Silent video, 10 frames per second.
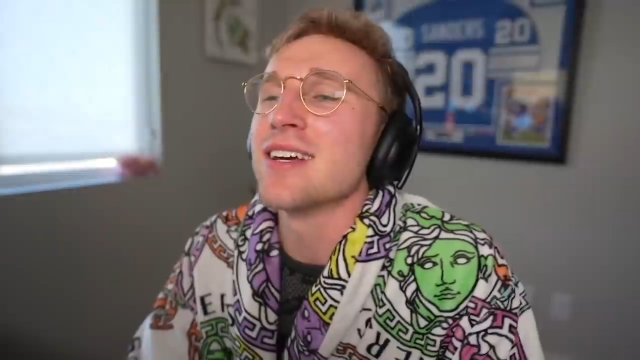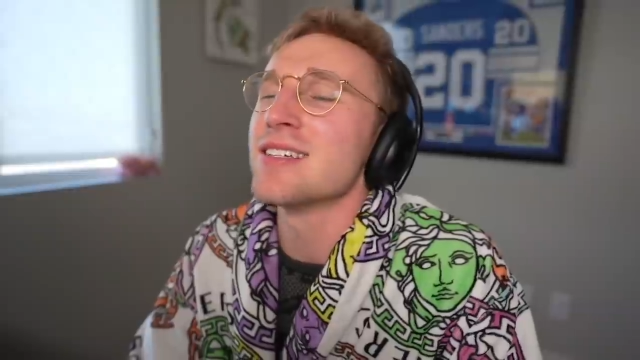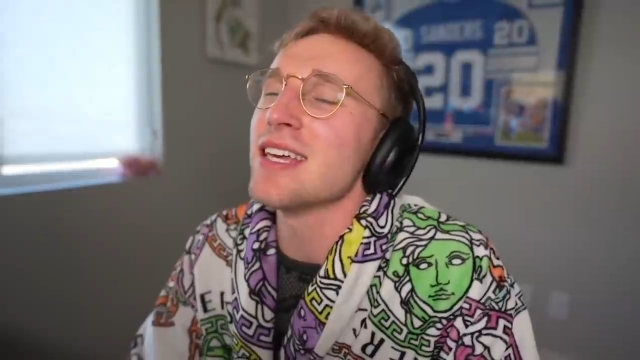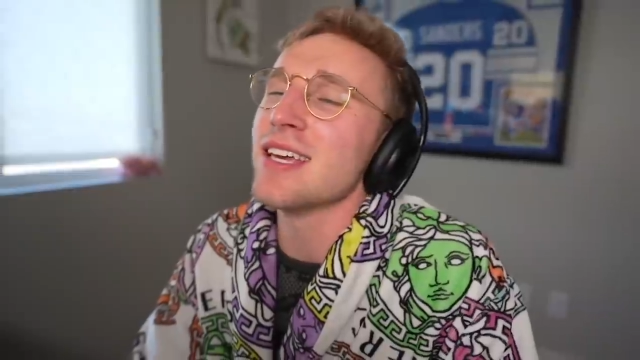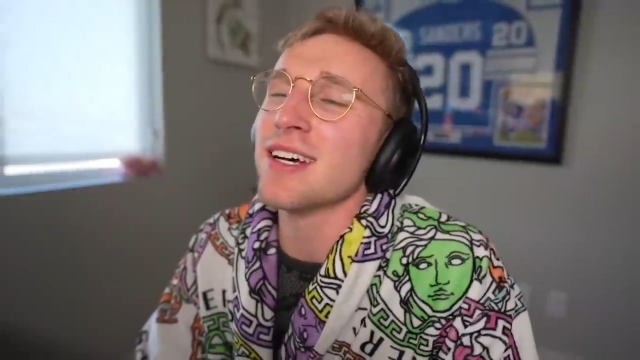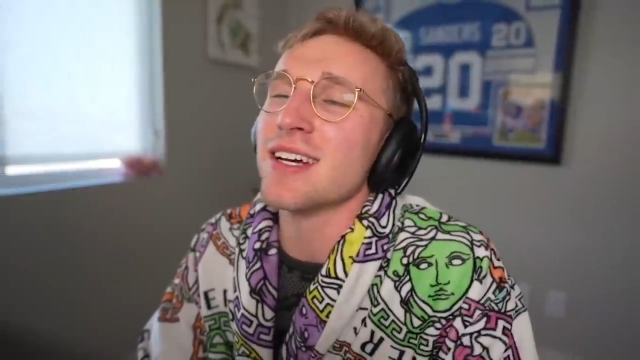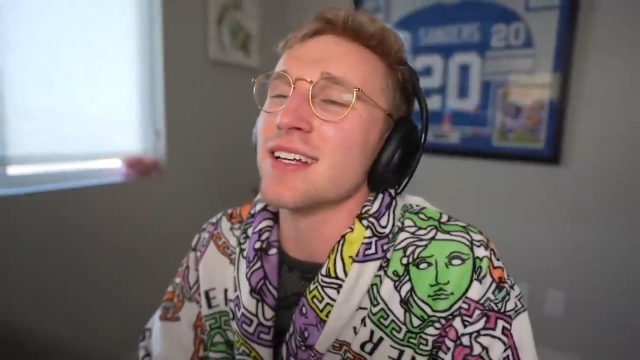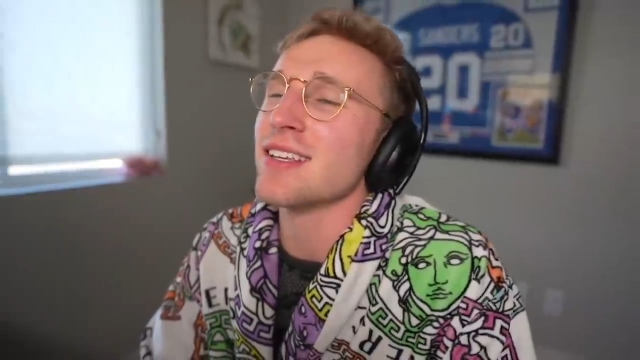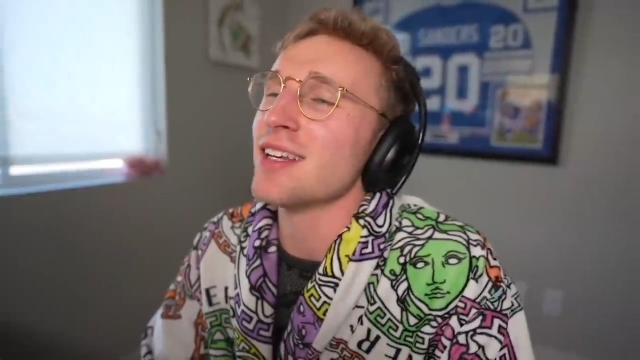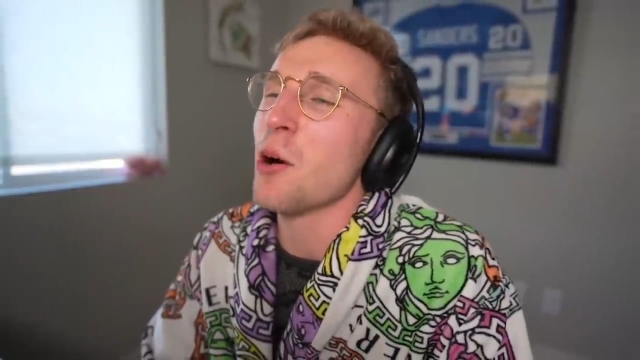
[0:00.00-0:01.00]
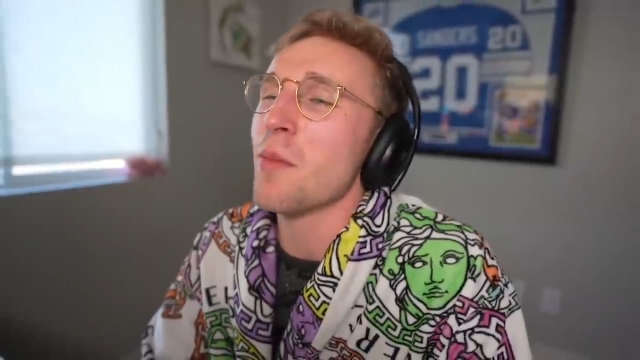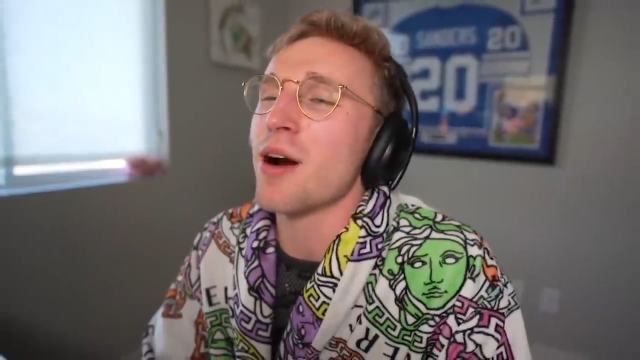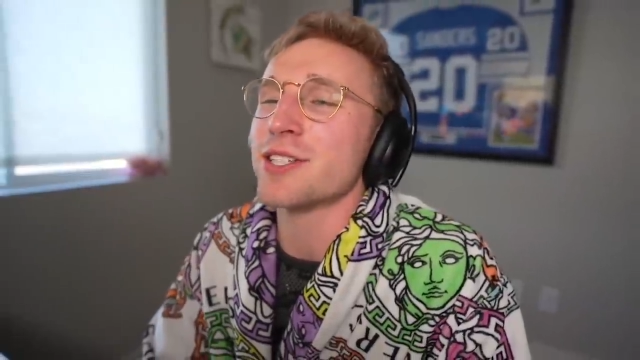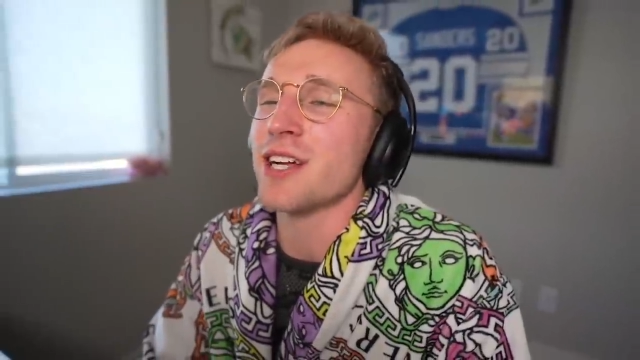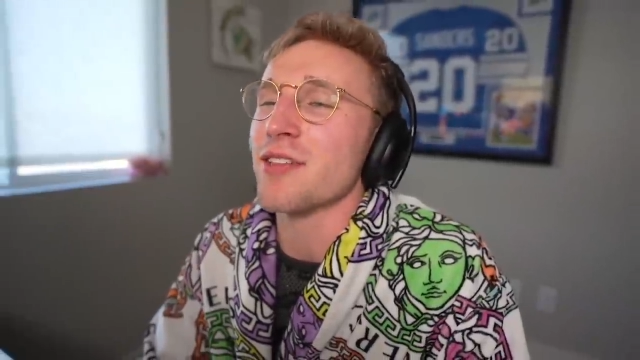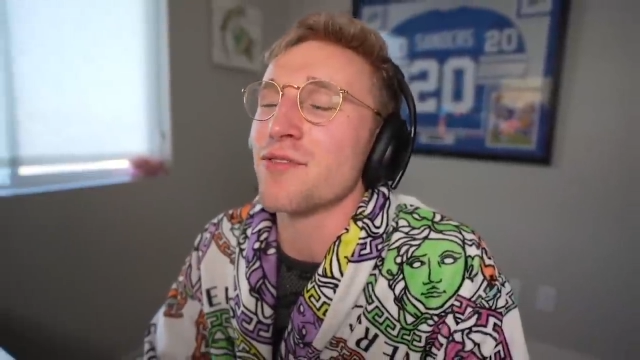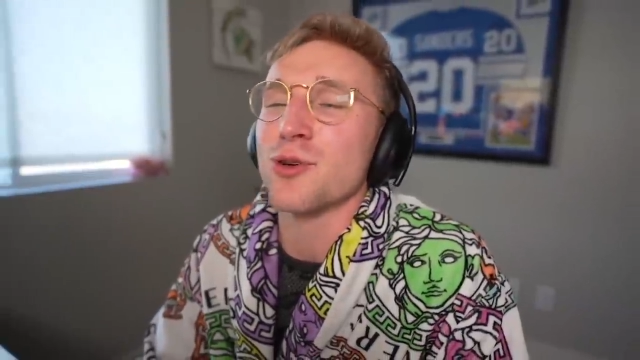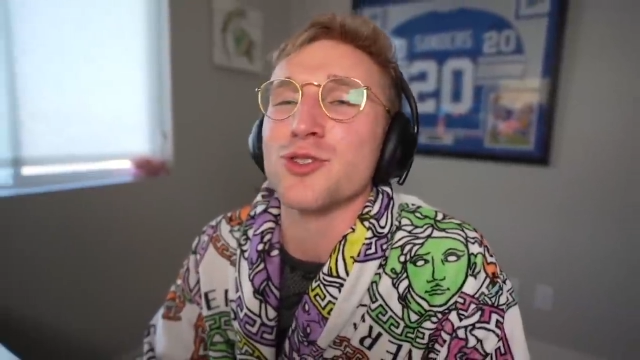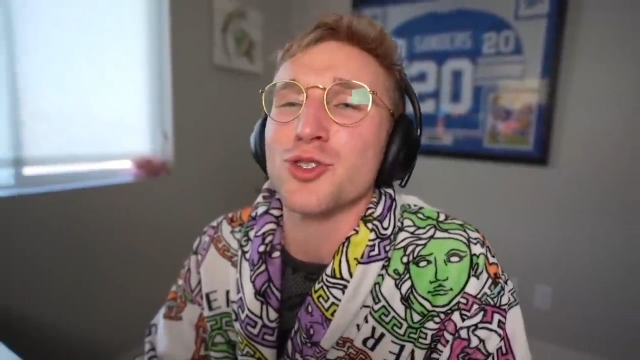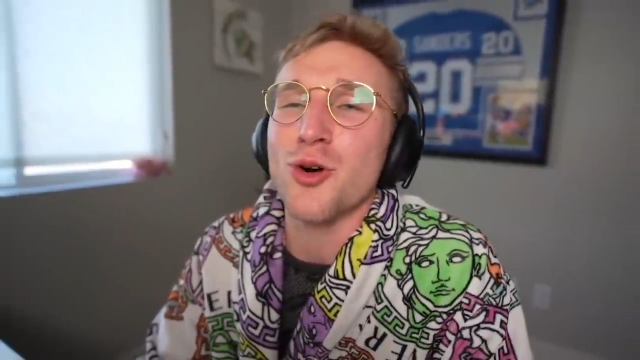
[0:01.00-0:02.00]
Speaker 1: Because he could have, you know, marched down the field
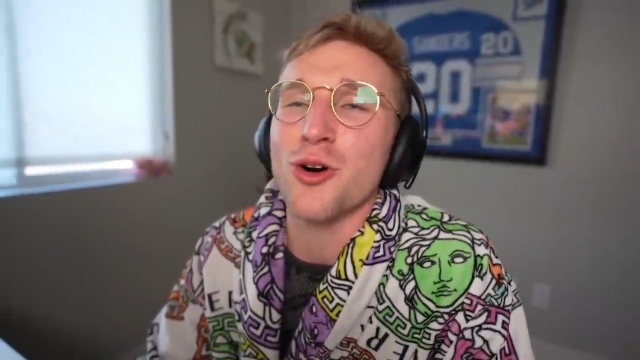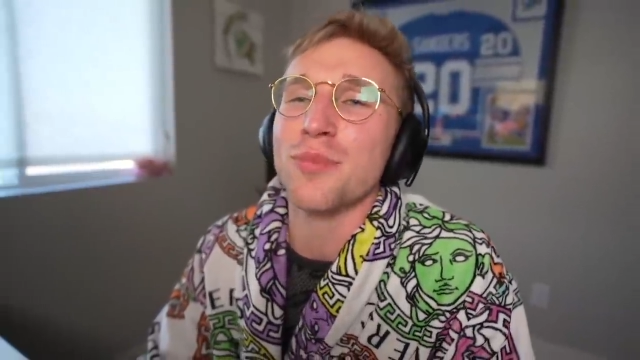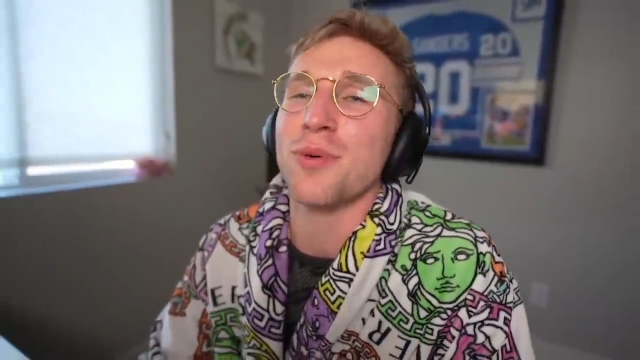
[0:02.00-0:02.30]
and scored,